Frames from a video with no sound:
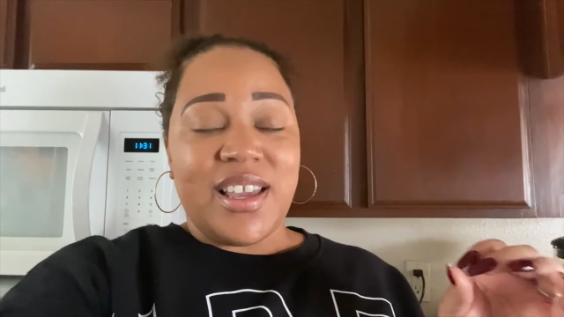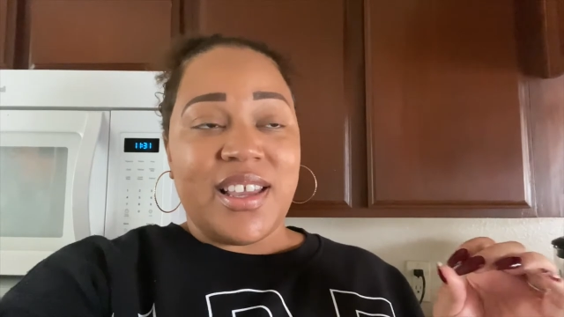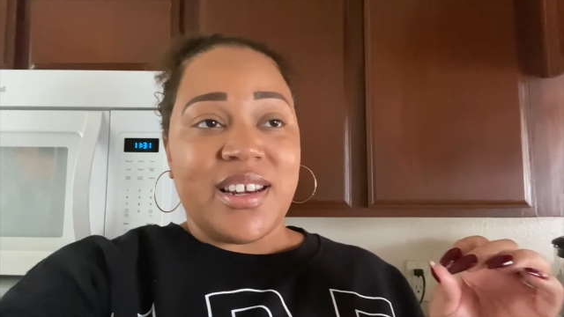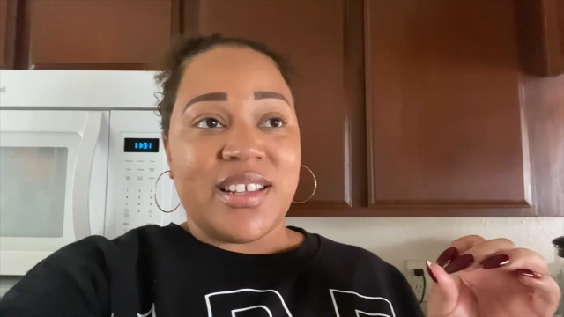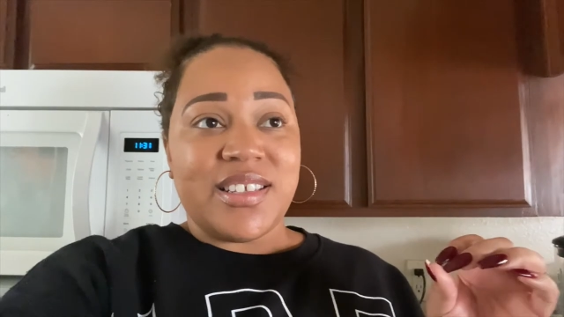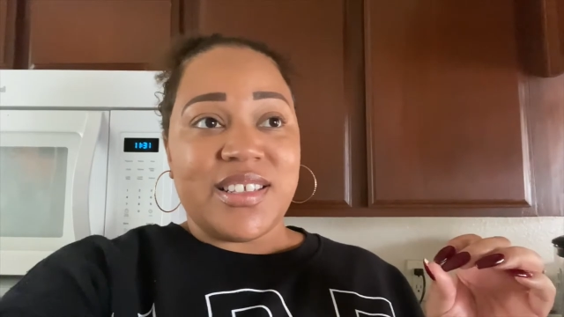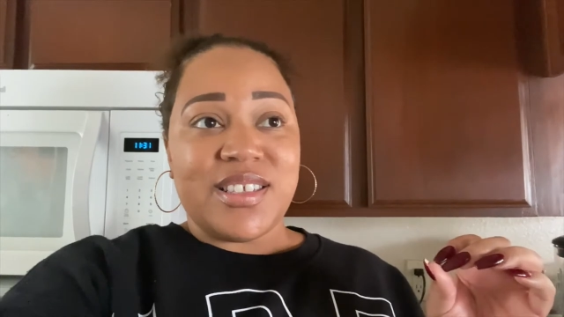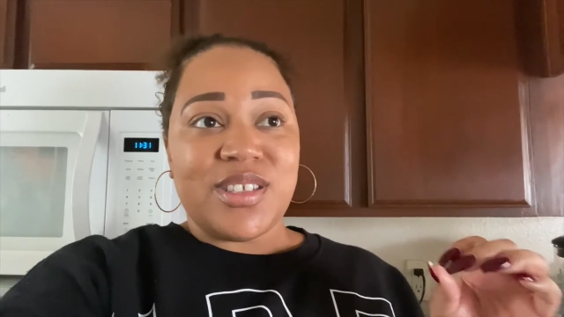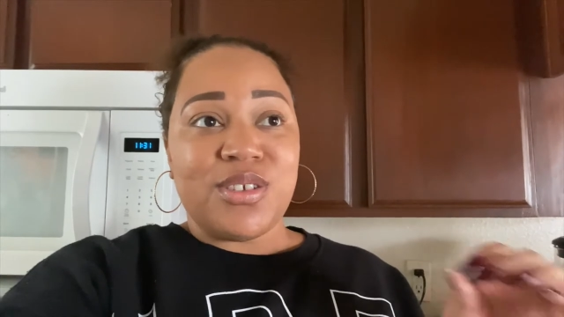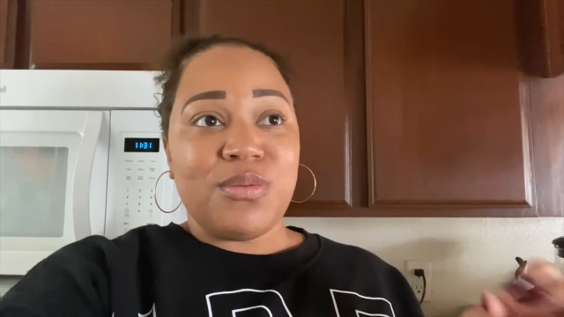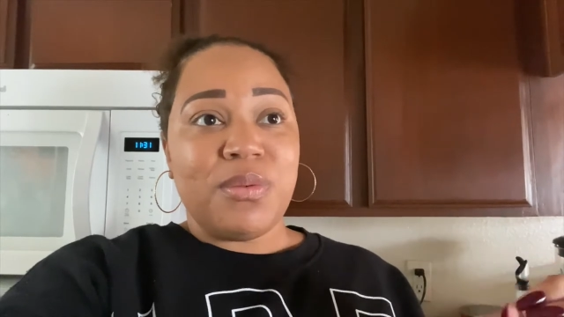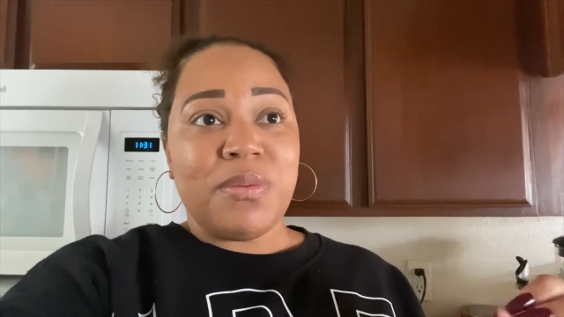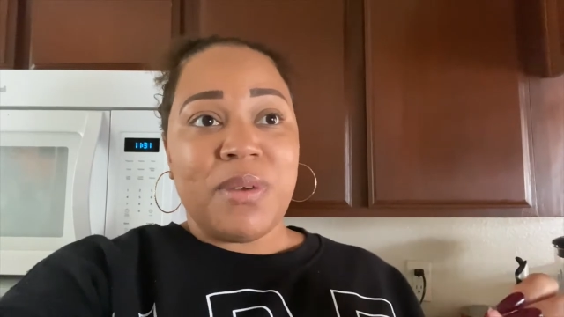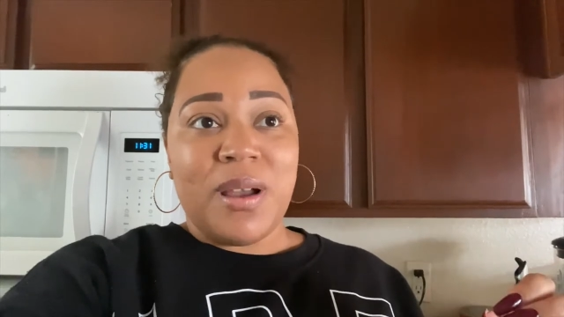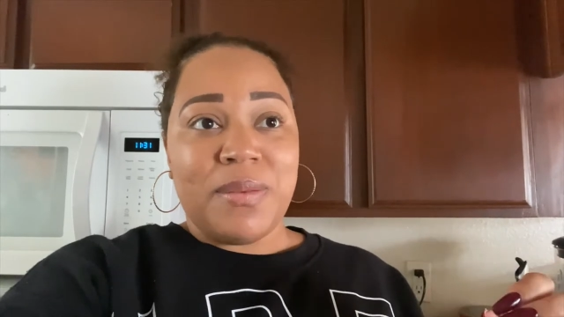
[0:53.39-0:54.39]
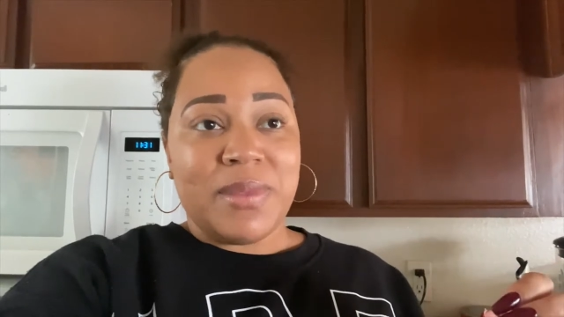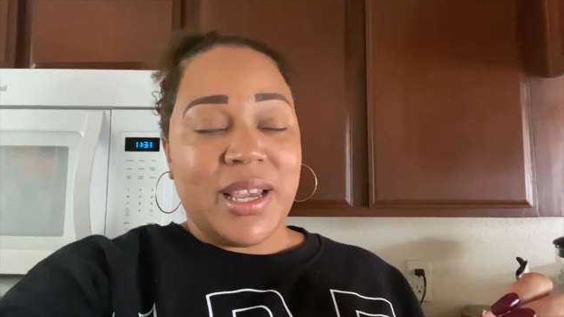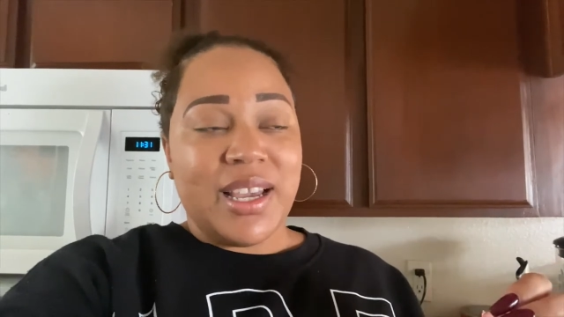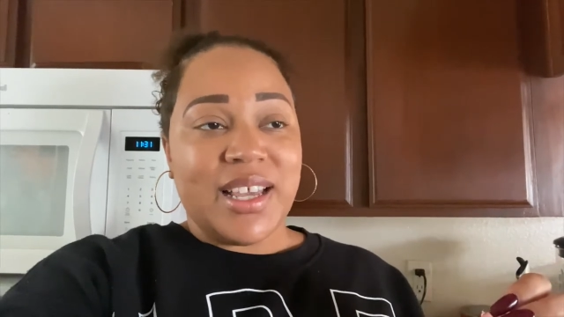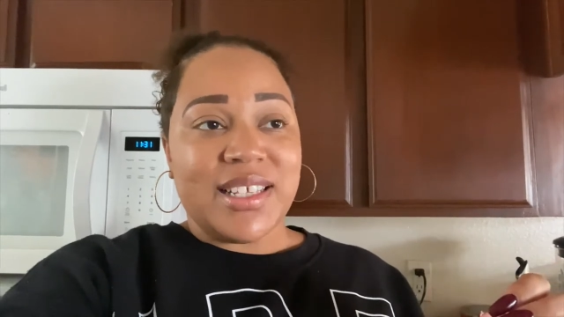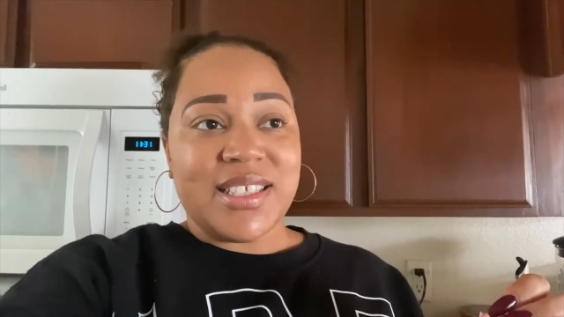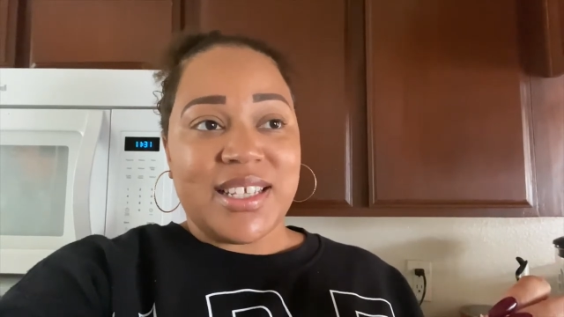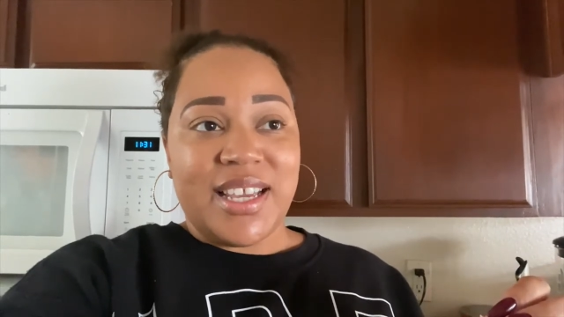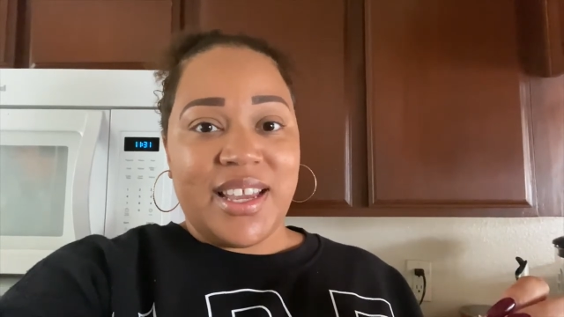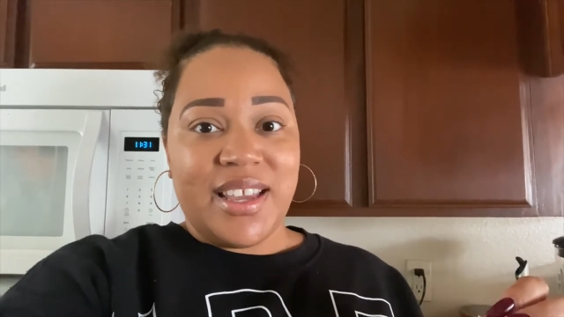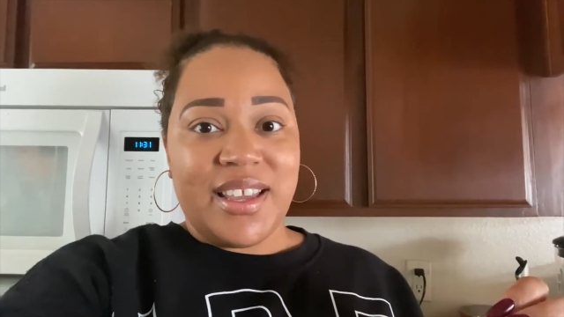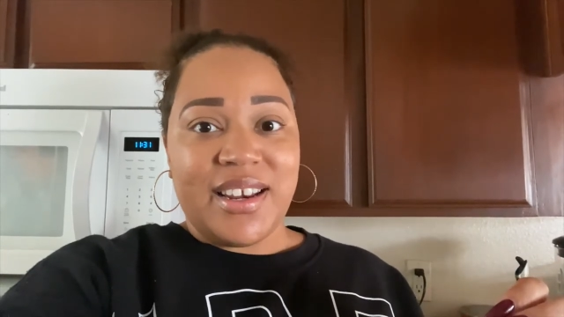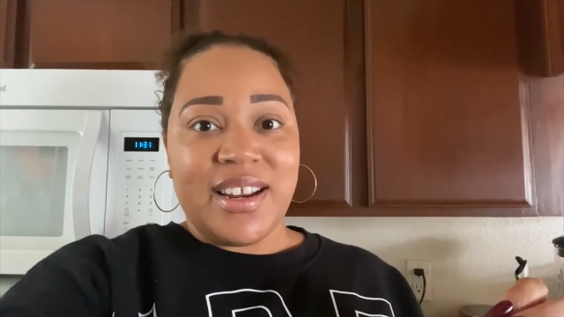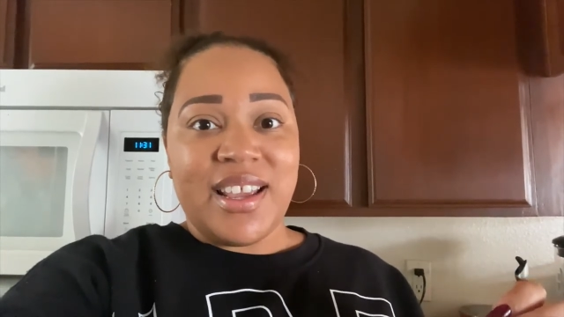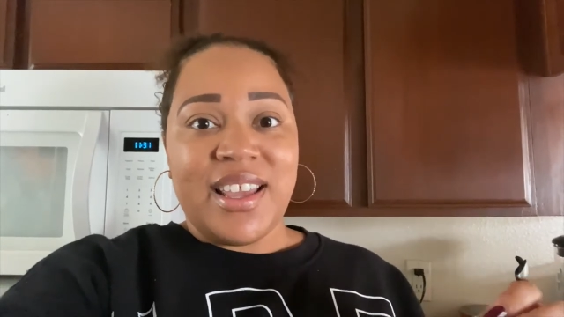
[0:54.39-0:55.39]
It is super bomb, like I
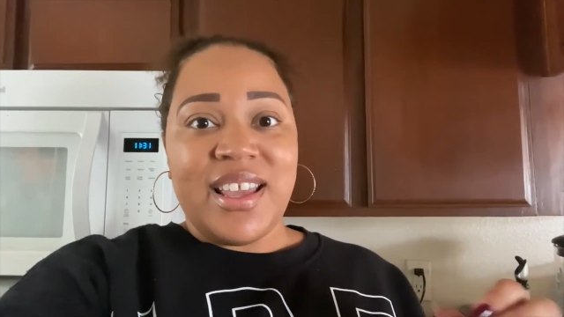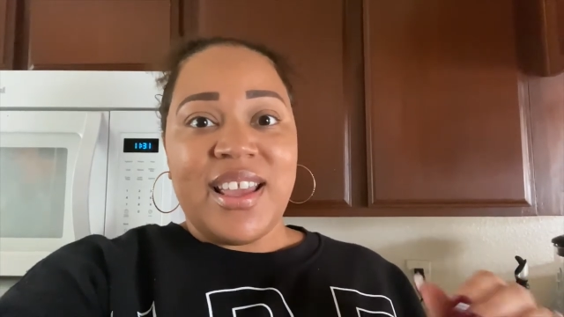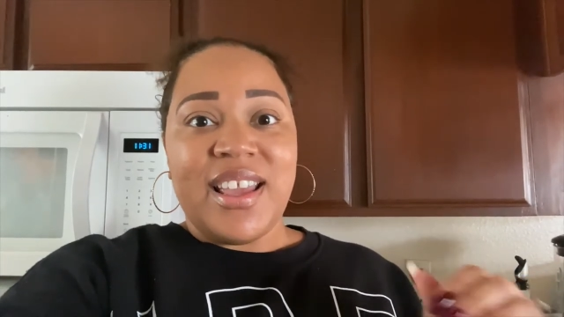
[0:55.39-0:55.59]
said.